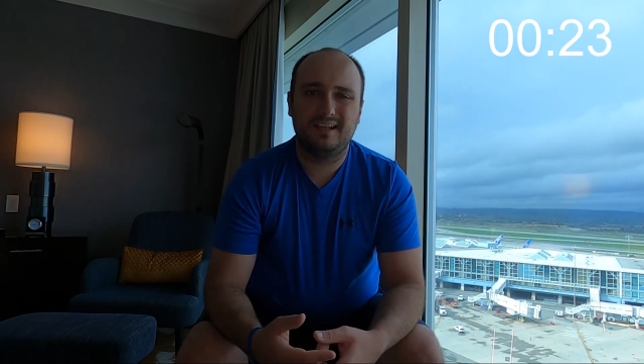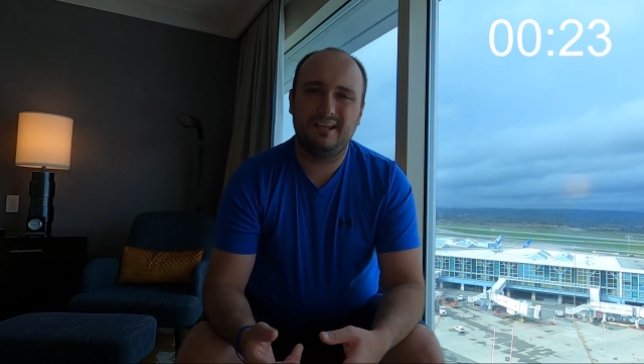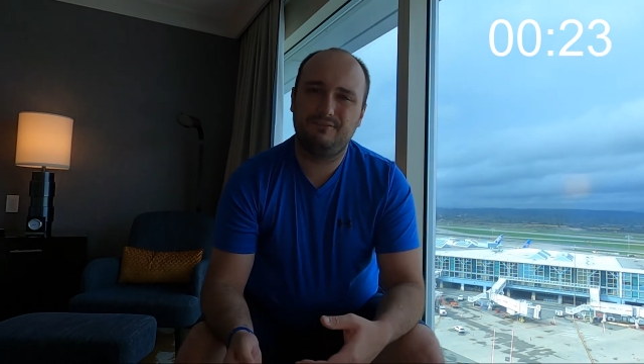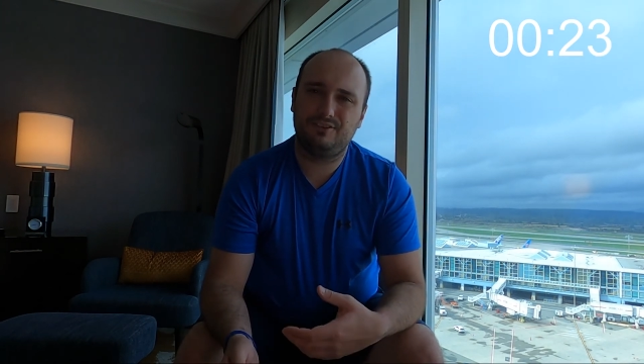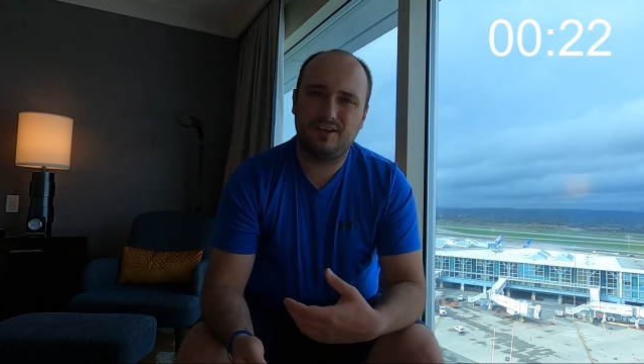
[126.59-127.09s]

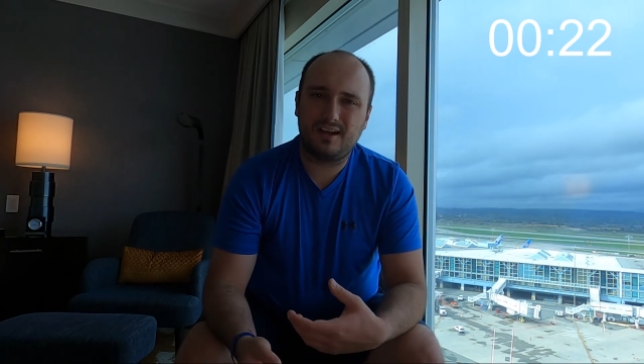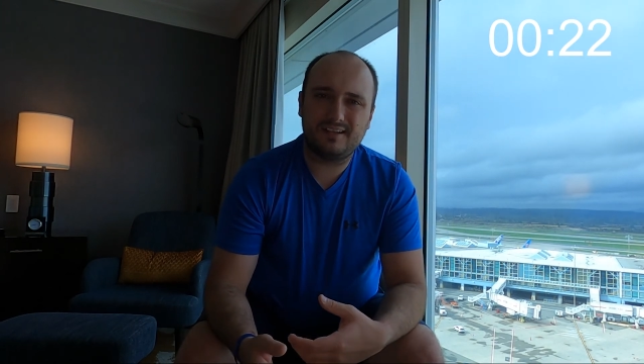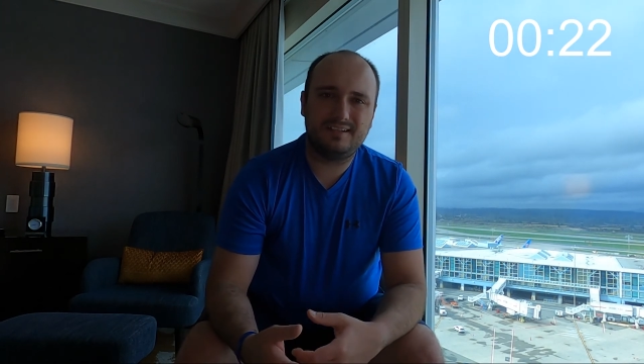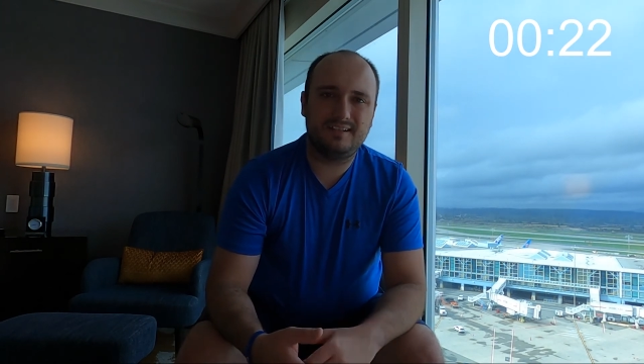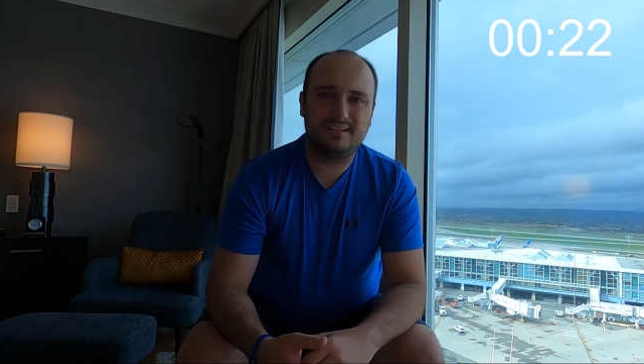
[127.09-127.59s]
If you're not
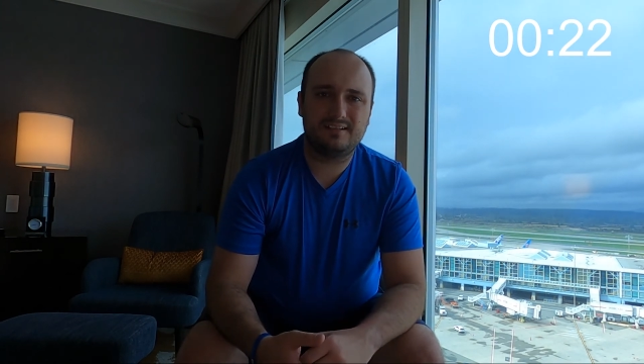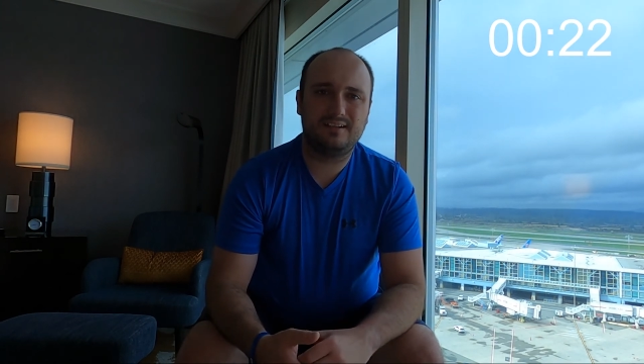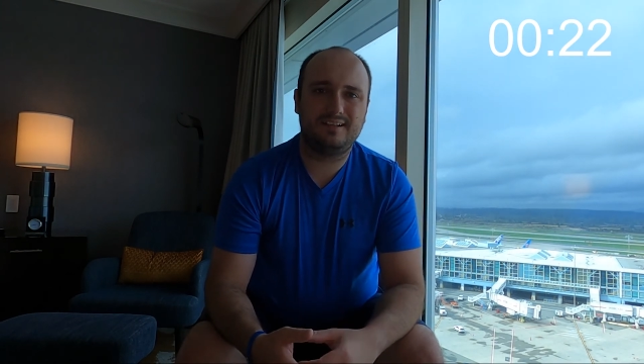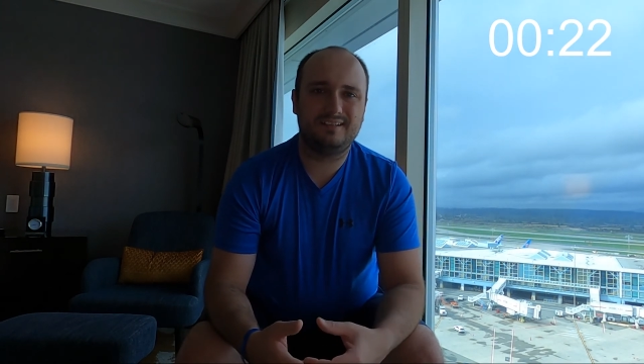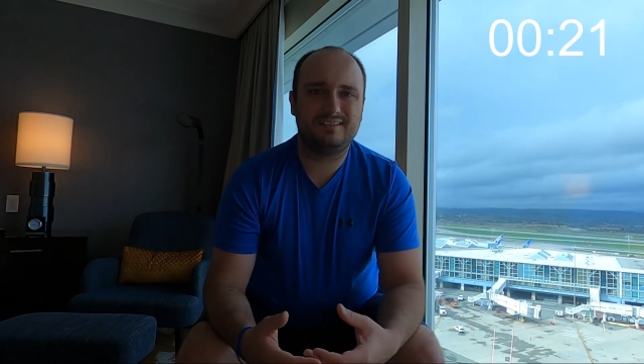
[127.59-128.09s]
a TD
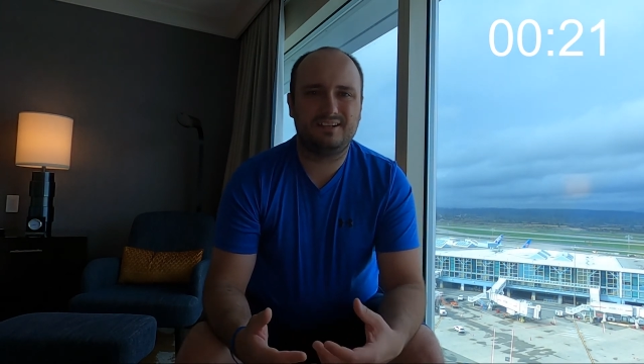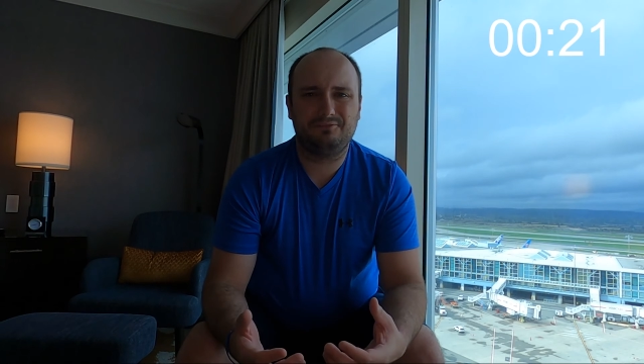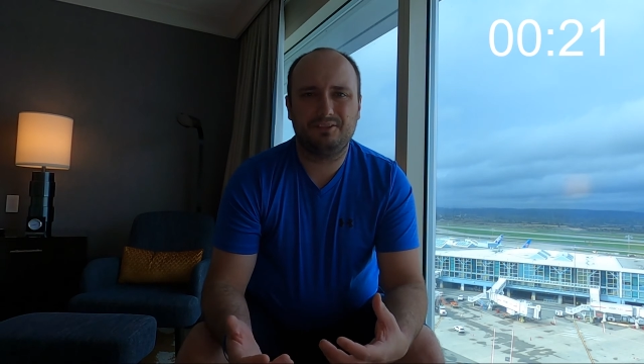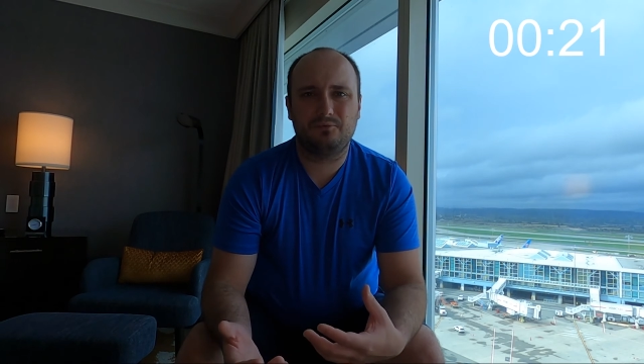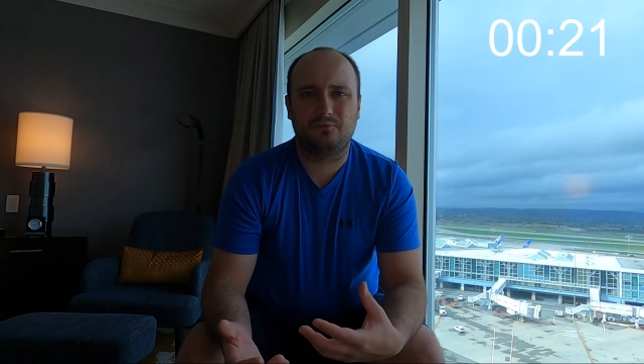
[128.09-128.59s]
client, it's not
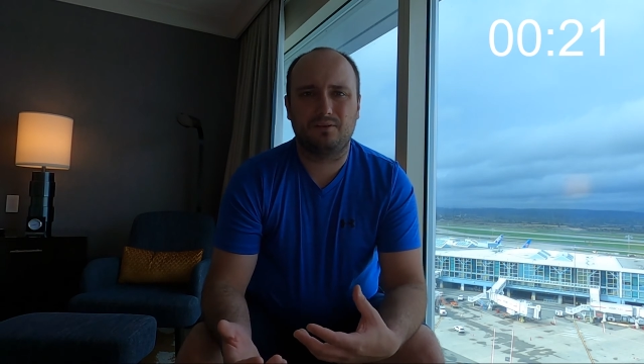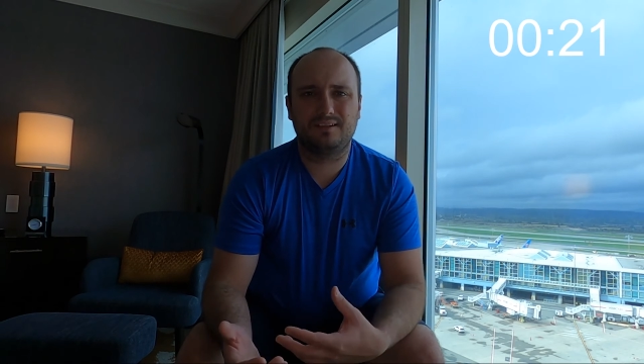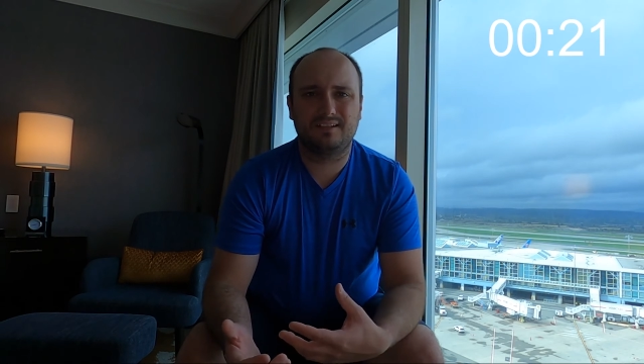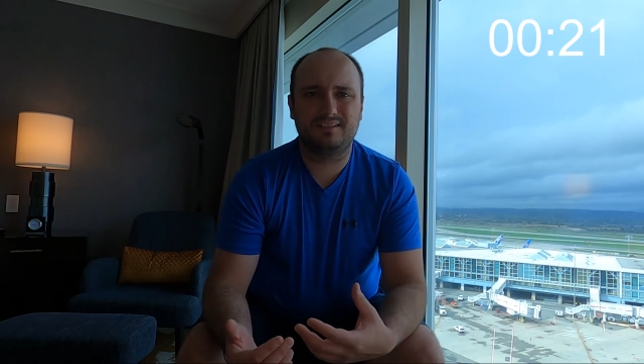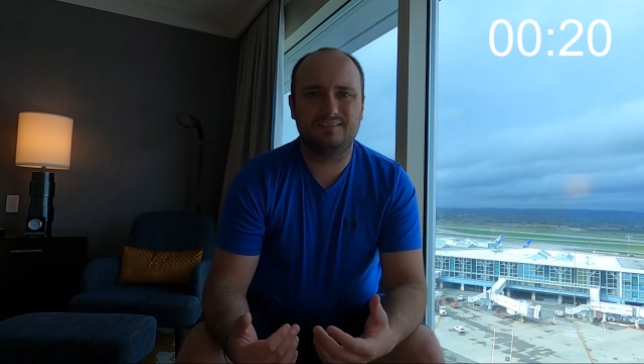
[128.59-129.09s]
really worth
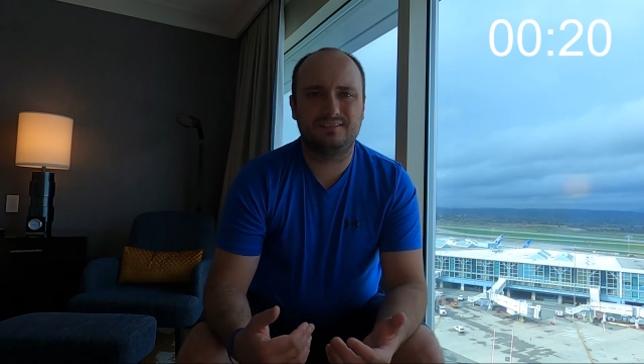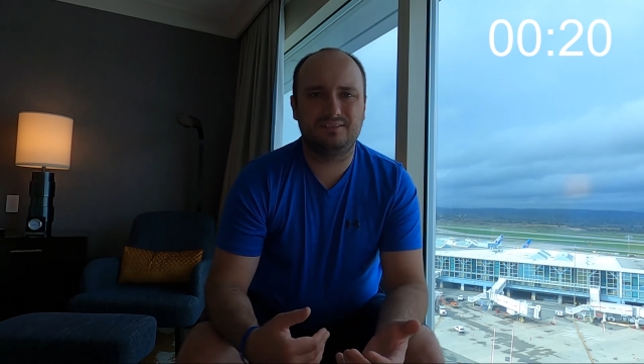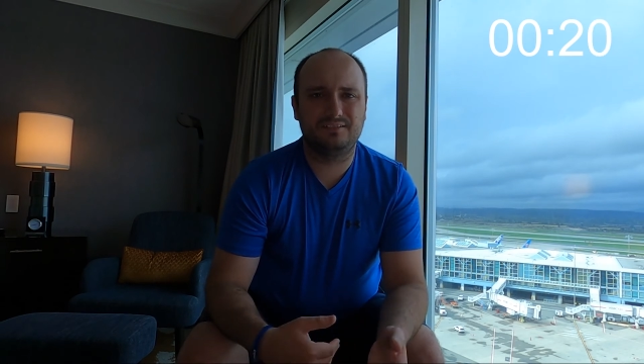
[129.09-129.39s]
it, because